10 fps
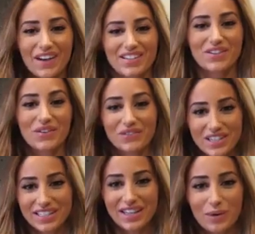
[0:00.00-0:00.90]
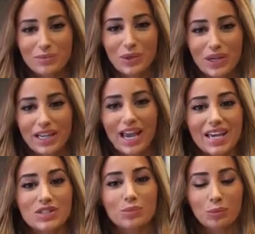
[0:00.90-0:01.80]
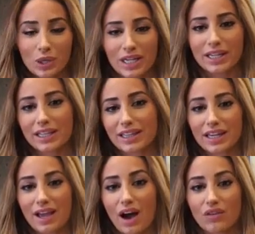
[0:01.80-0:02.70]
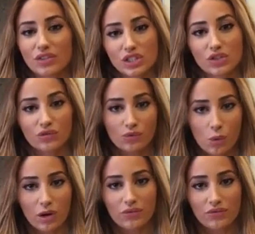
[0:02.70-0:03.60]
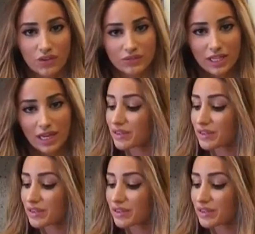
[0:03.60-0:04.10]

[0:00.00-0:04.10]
Okay, so the first thing that I'm doing is preheating the oven to 450.